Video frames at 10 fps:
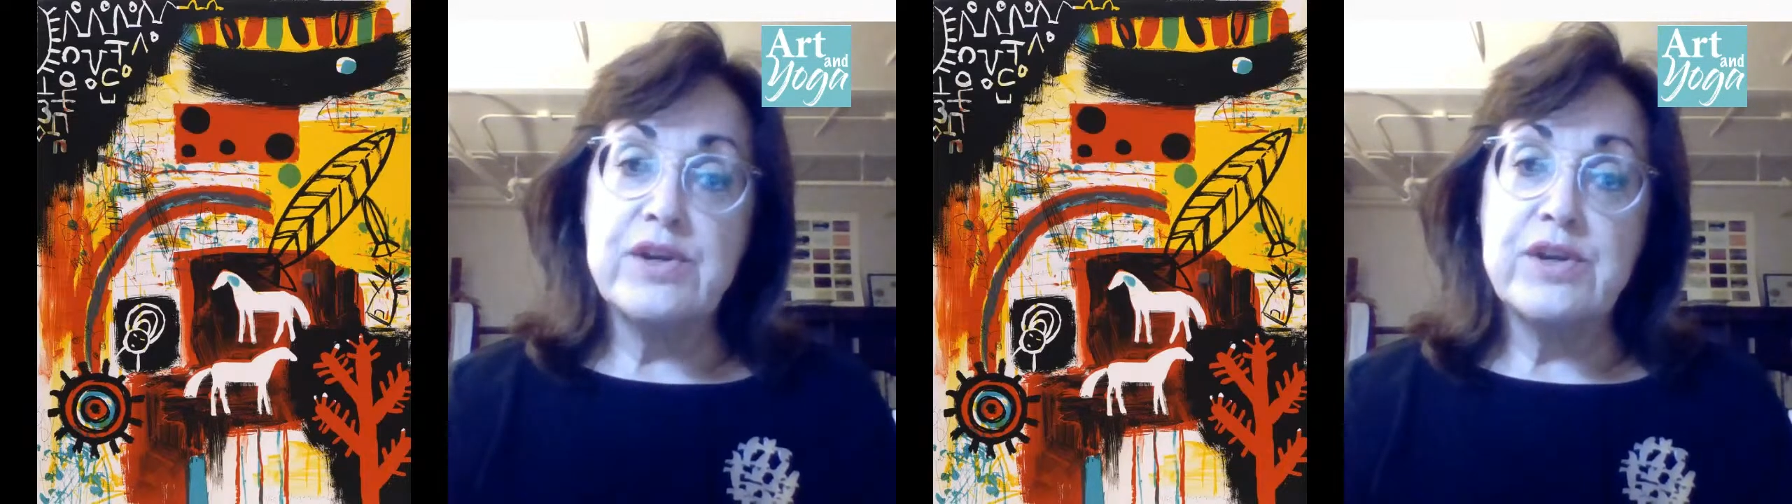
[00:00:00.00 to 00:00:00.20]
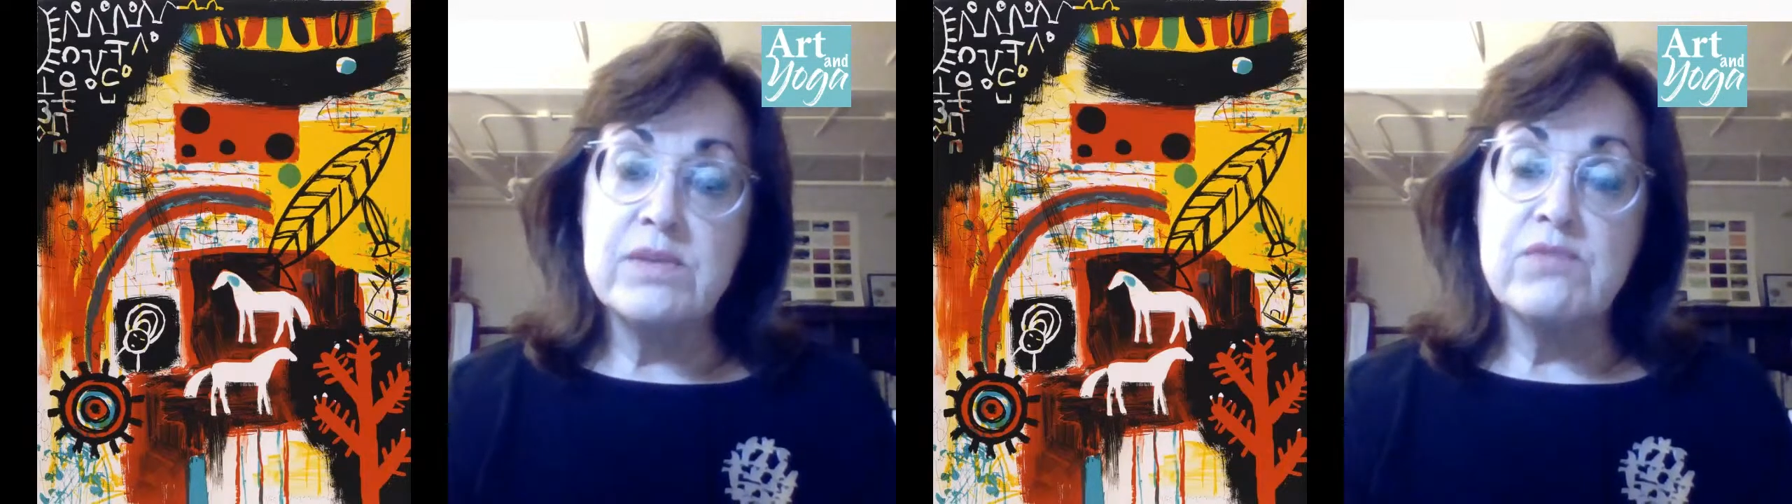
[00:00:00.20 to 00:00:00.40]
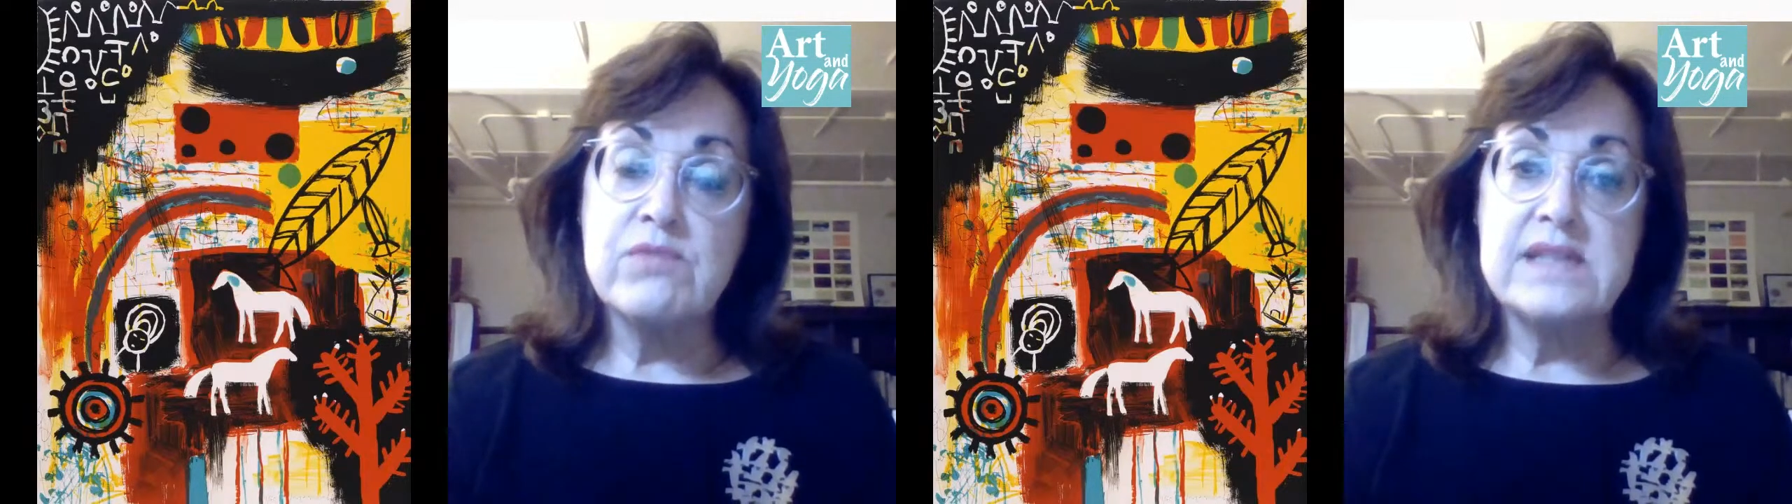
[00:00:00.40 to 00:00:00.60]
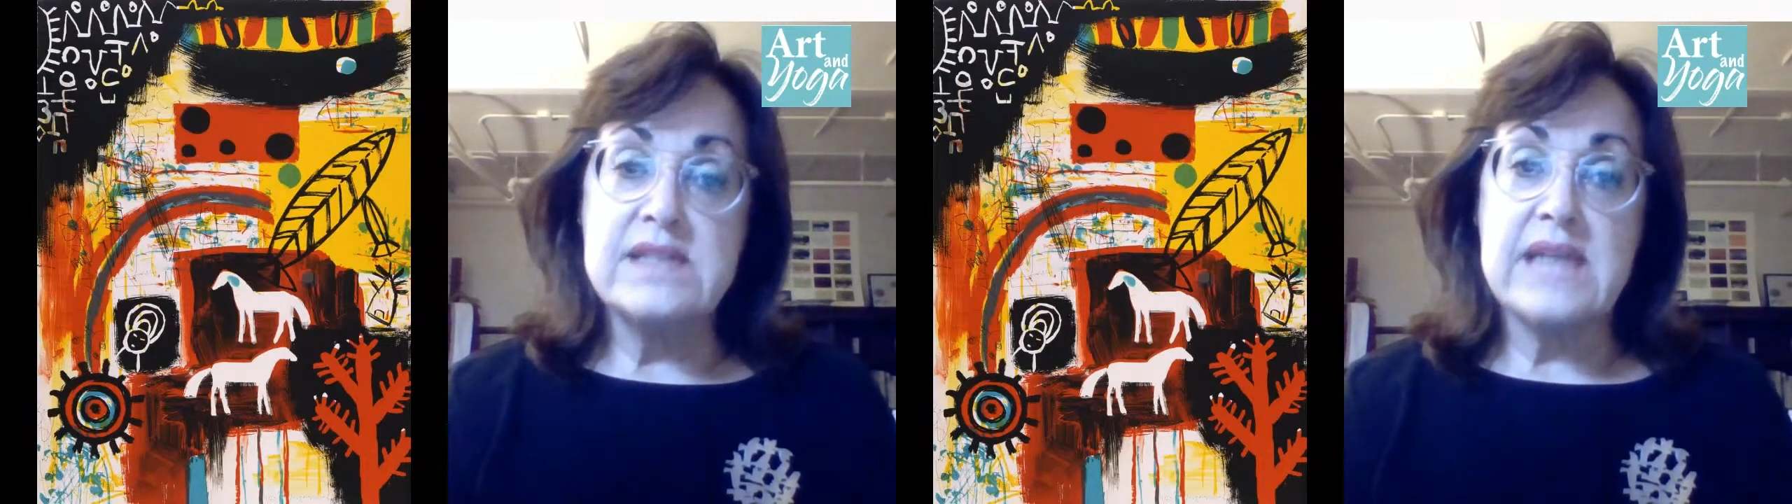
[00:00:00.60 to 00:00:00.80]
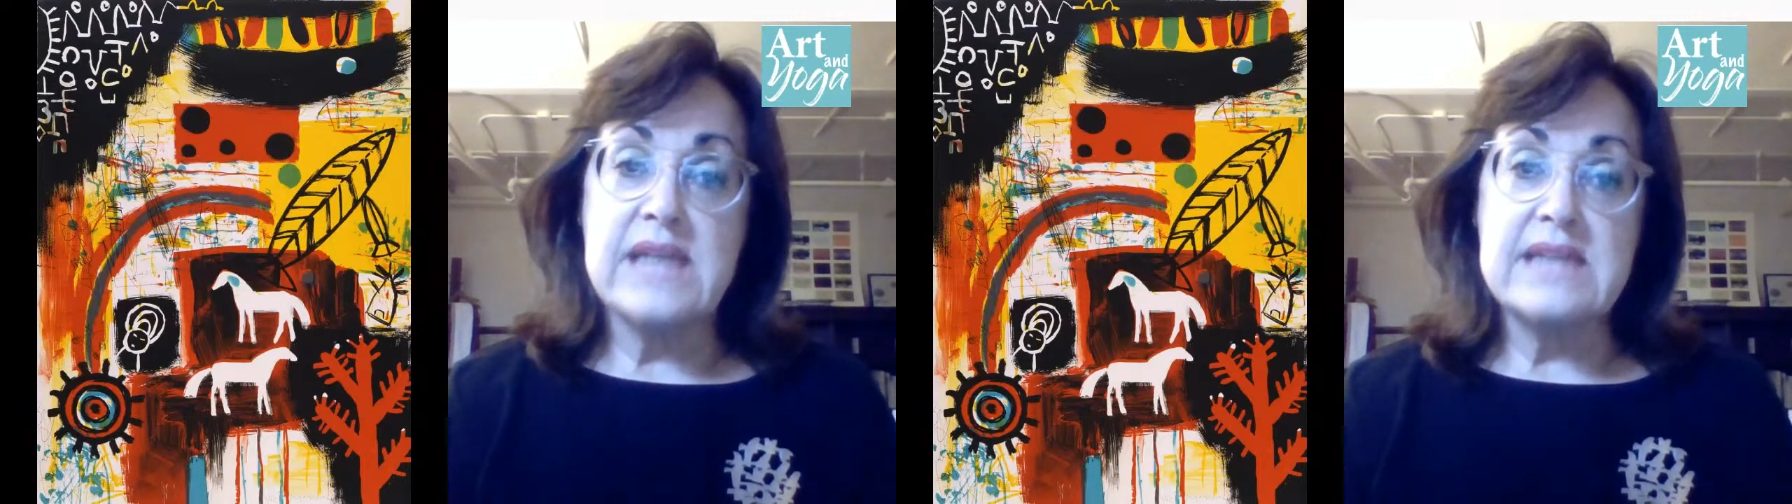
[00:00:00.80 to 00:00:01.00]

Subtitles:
rights as